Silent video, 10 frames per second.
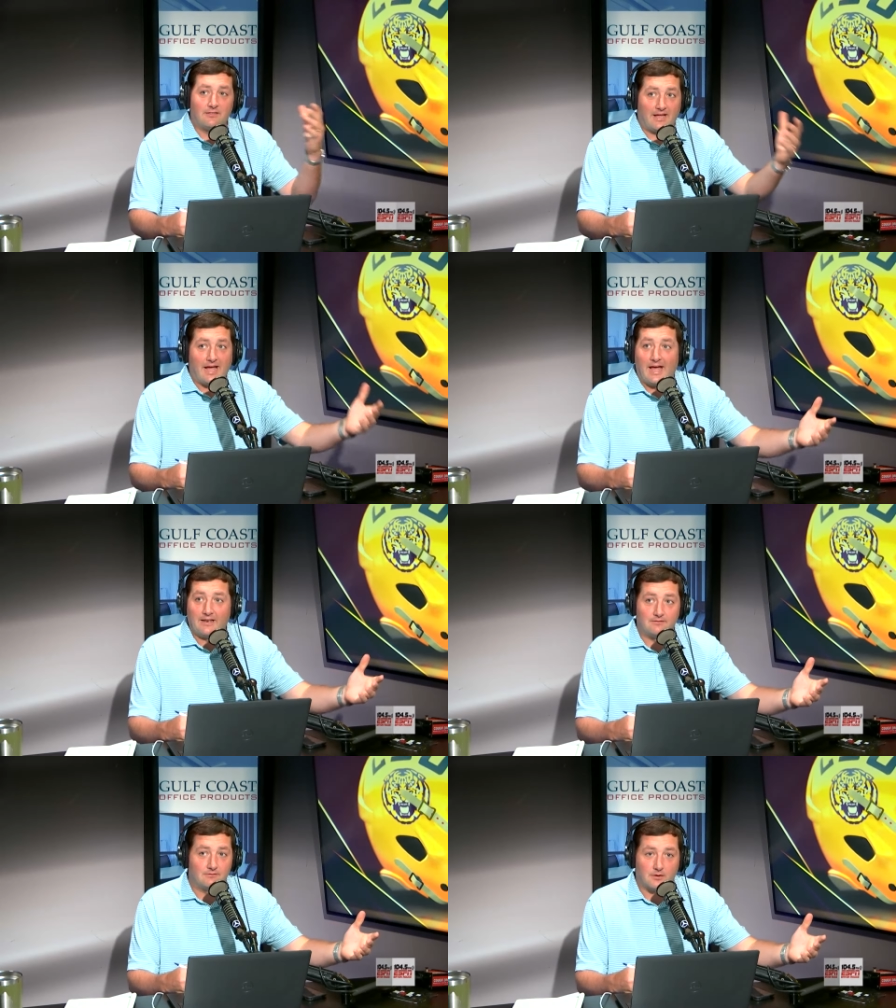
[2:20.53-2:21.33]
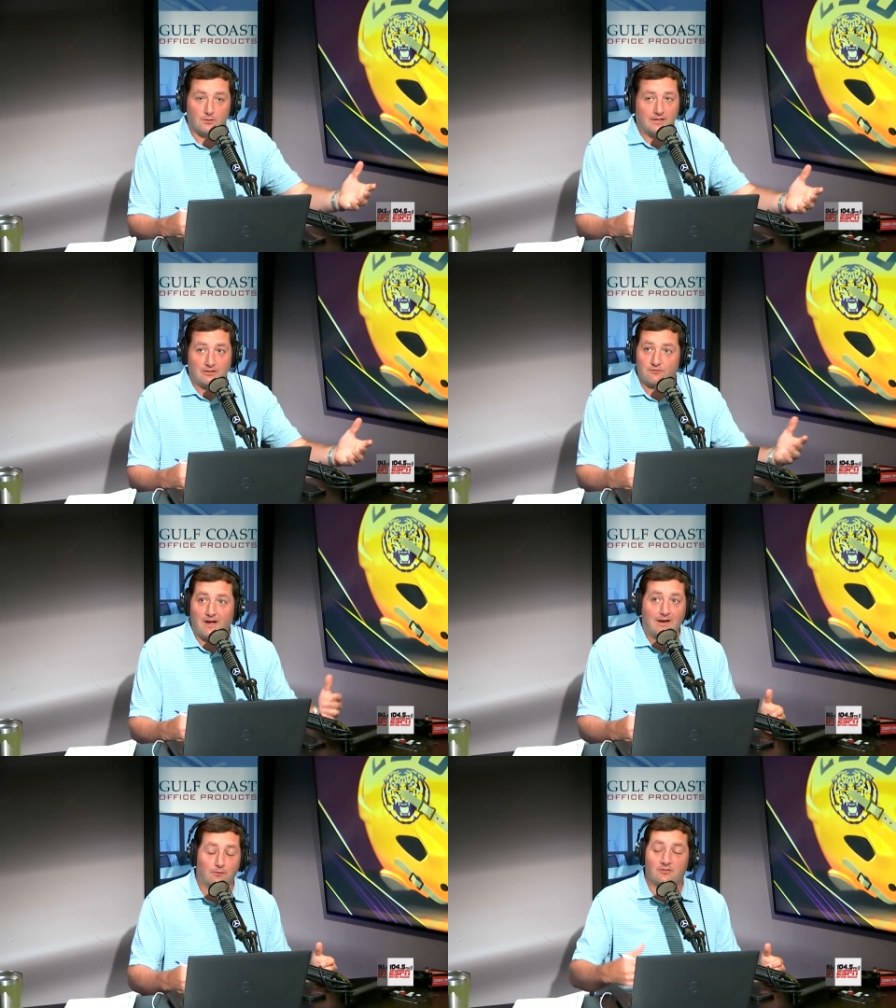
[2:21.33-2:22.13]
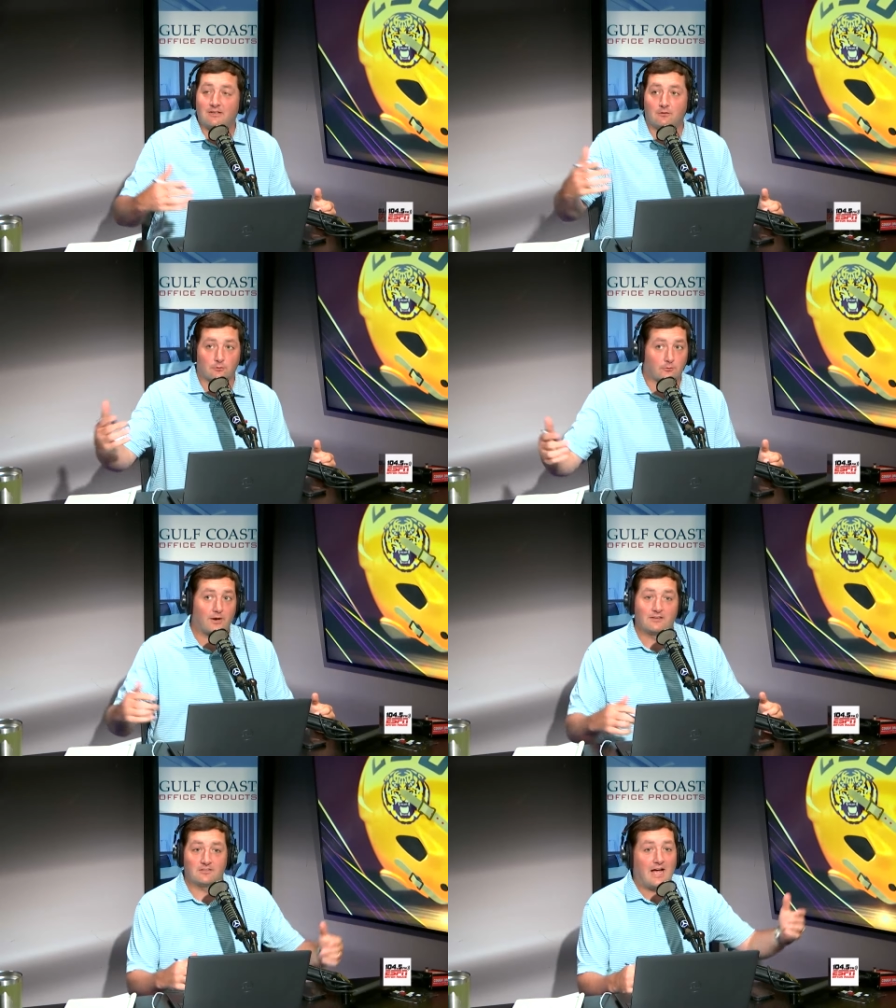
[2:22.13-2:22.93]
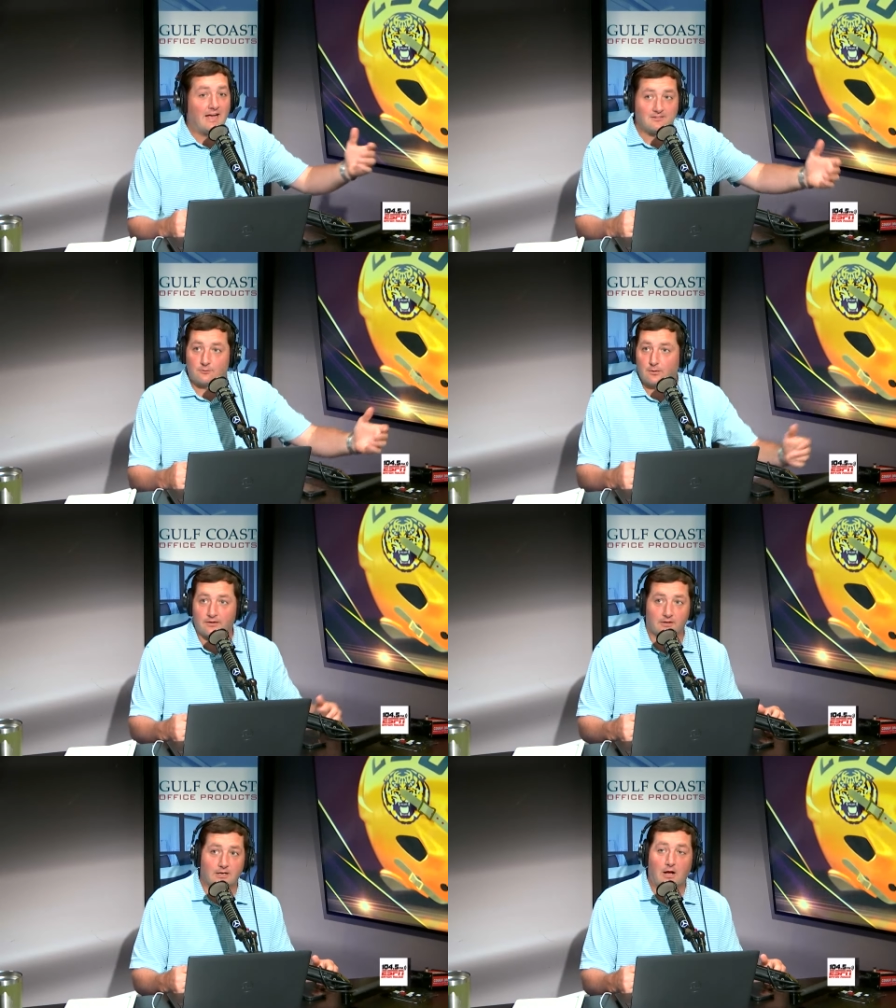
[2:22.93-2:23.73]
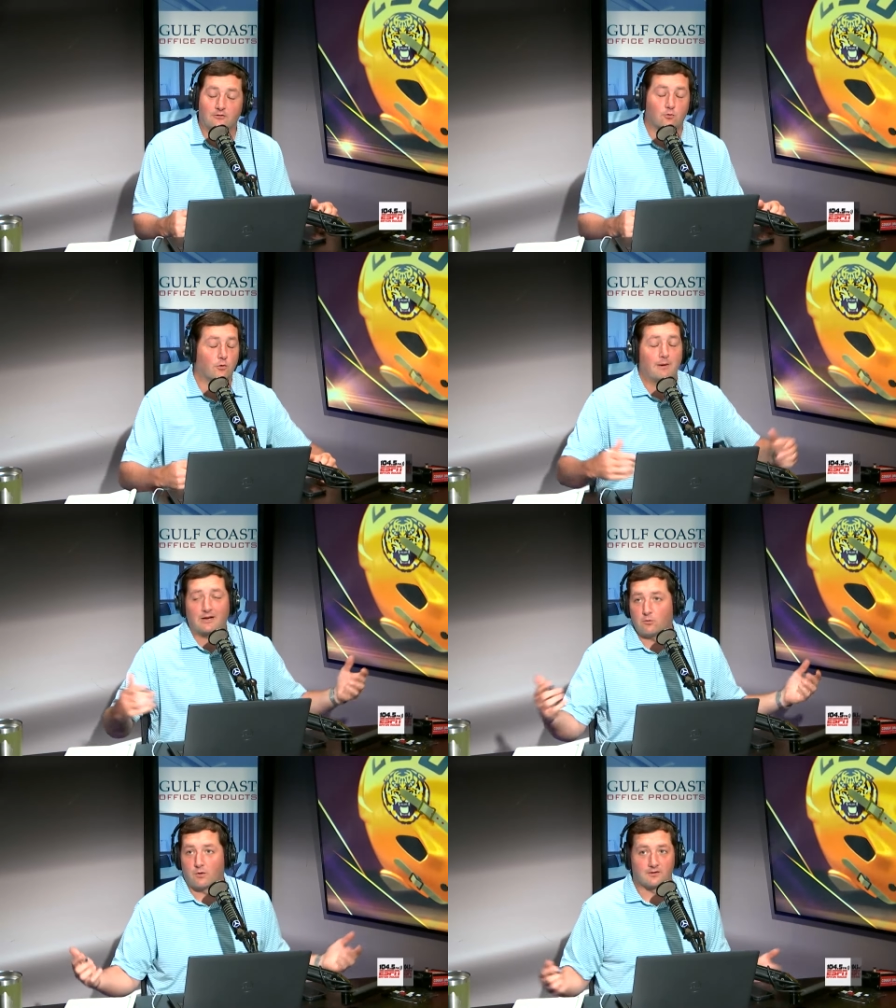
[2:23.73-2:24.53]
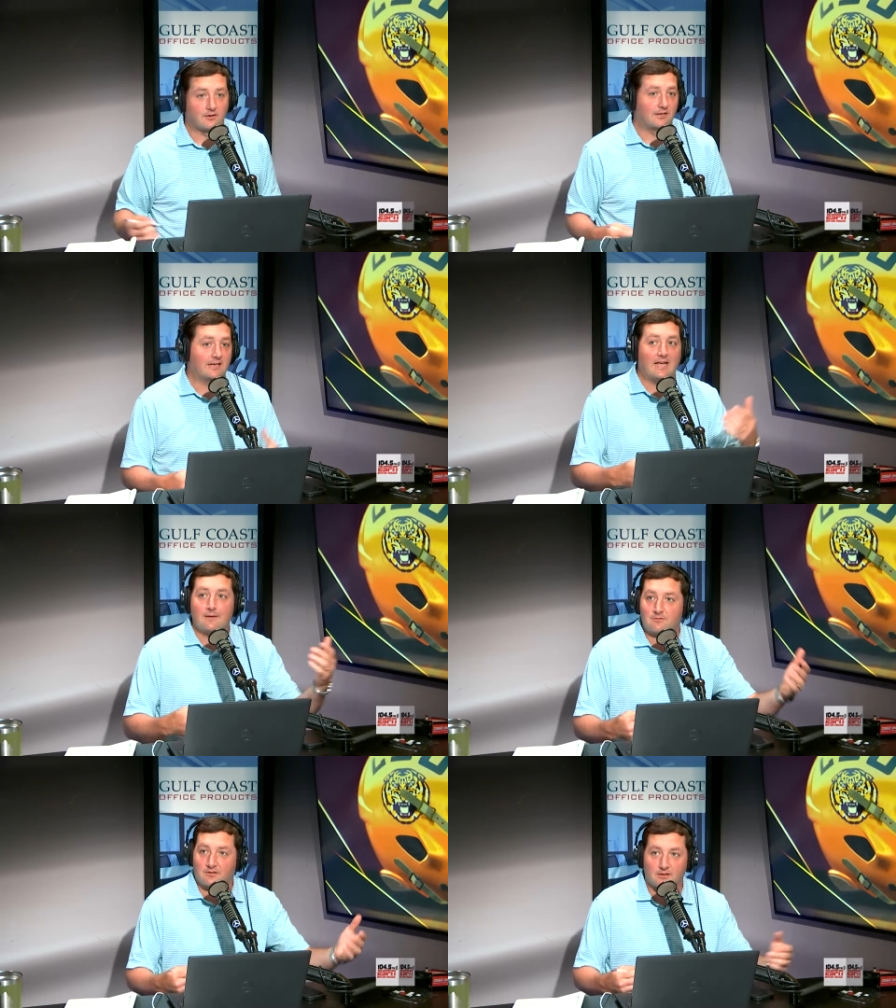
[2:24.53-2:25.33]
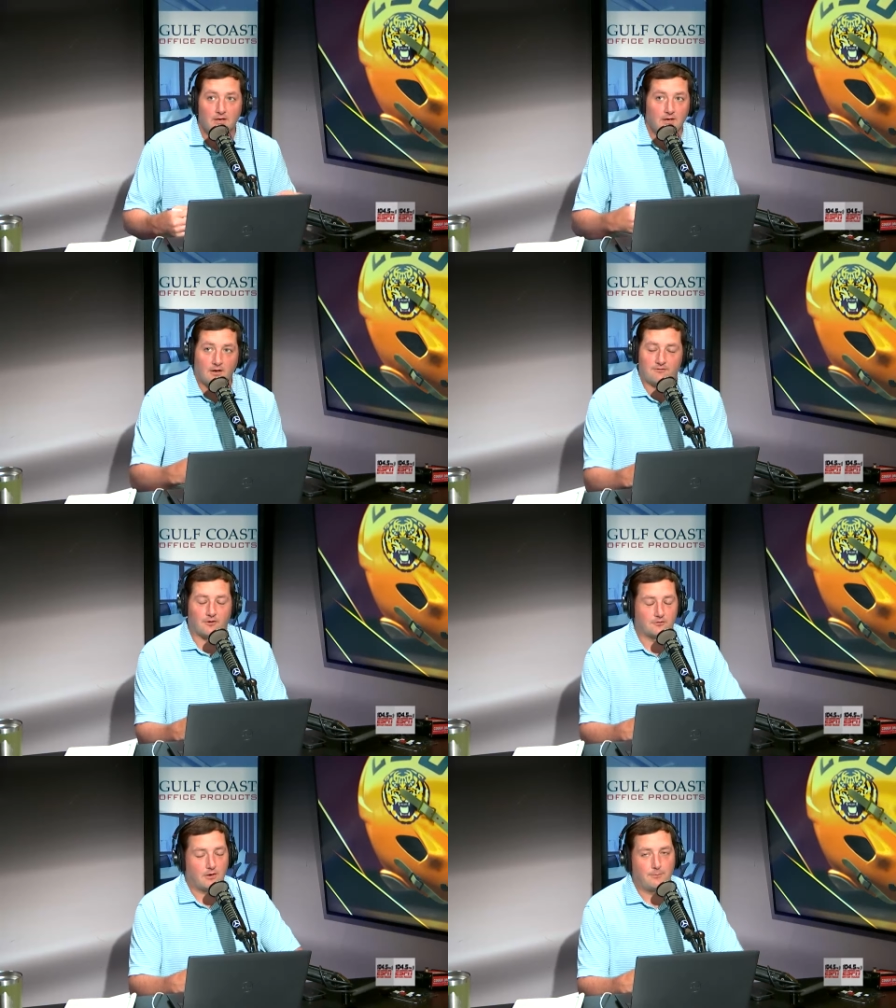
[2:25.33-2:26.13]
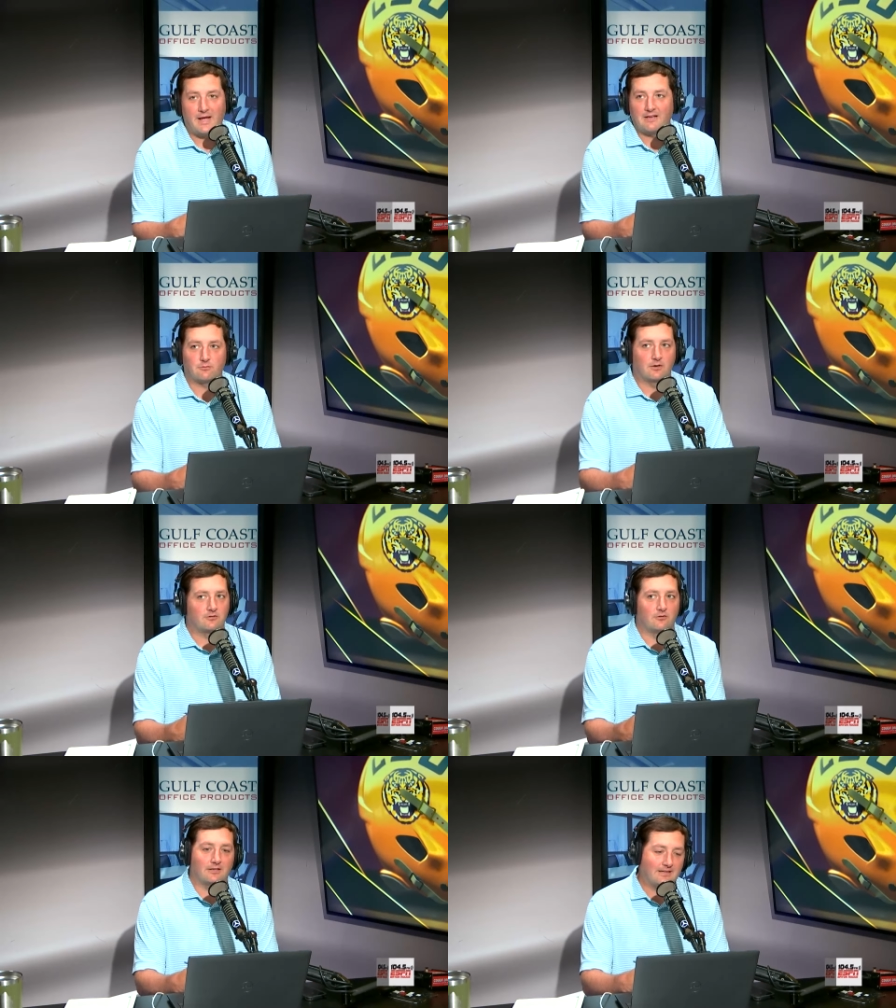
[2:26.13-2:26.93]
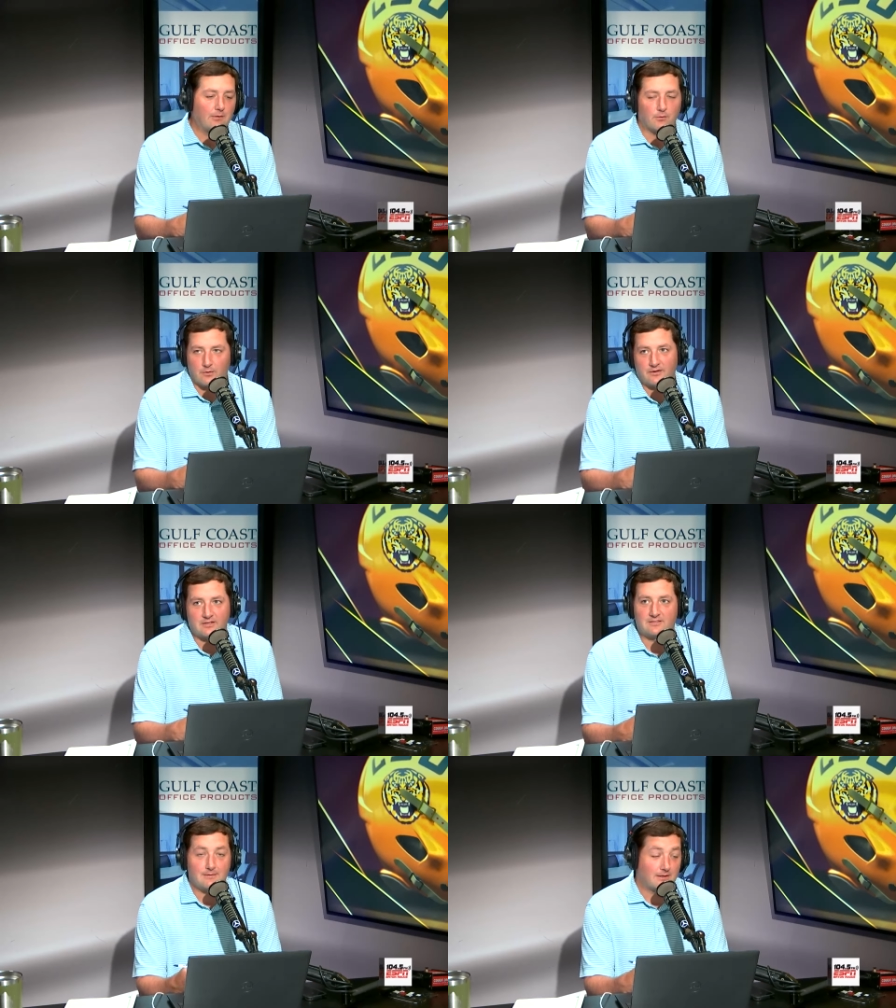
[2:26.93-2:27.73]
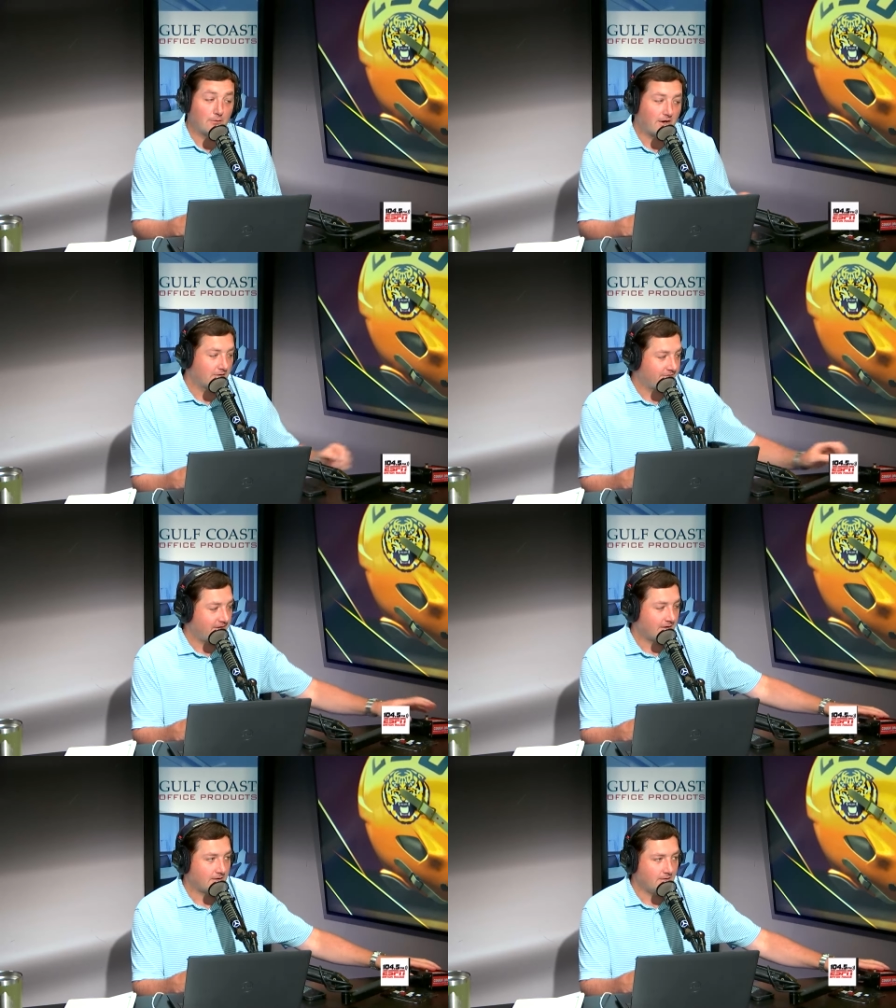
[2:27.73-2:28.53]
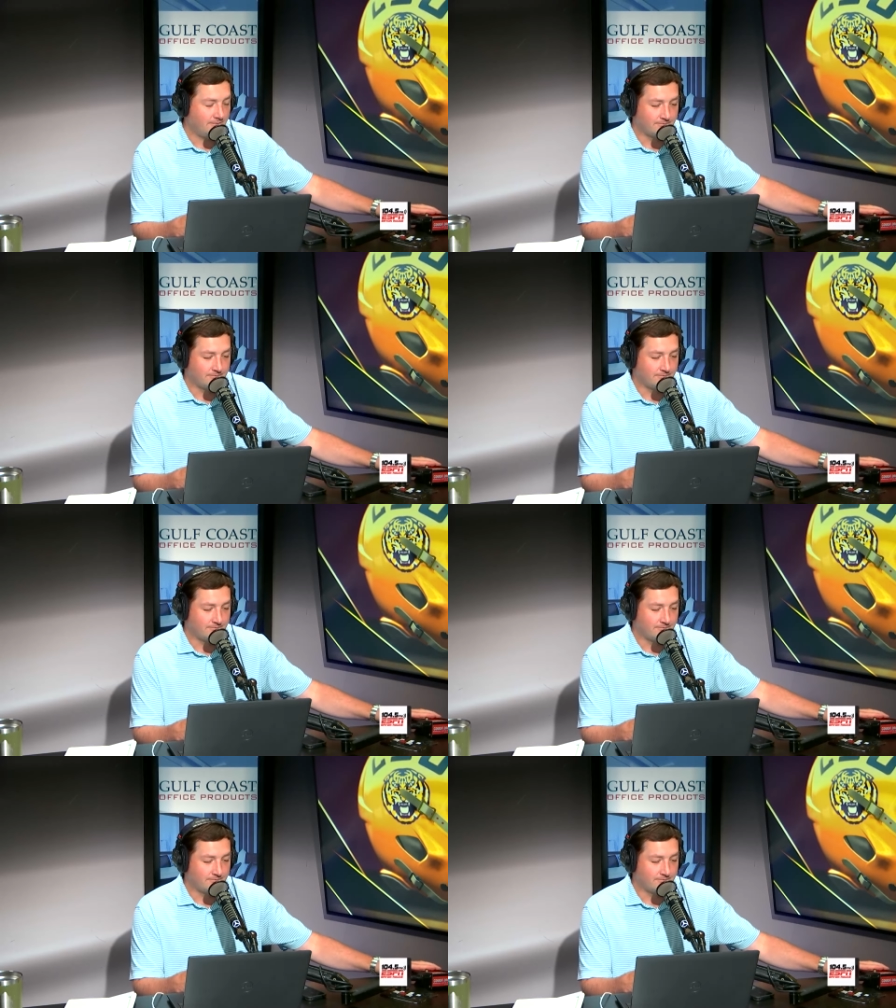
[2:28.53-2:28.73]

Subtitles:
They had, you know, electrifying receivers with great size and a really good college quarterback who won a ton of games and a first-round pass rusher. And like, they were a really good team, and they went undefeated.